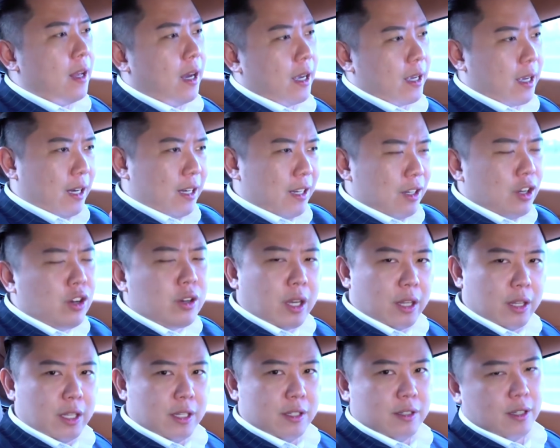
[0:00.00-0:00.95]
I can look
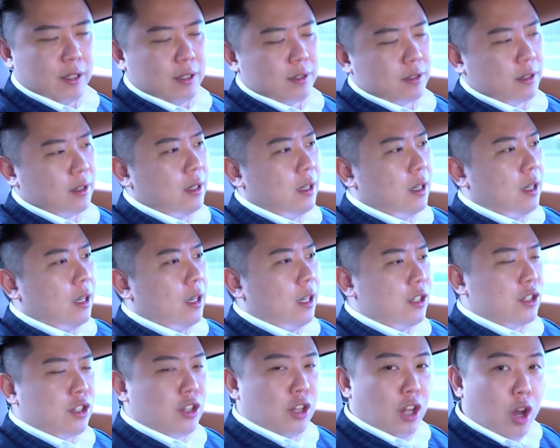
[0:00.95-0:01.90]
at these things.
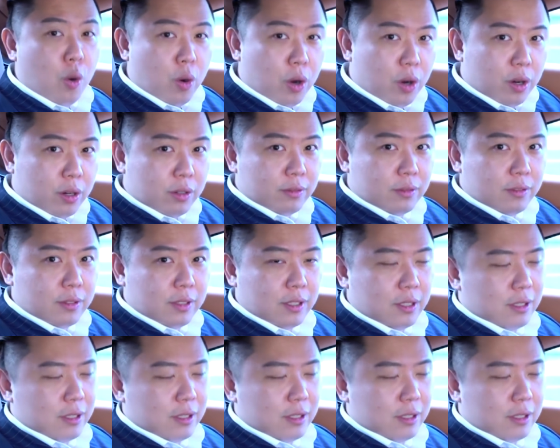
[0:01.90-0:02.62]
It's slower.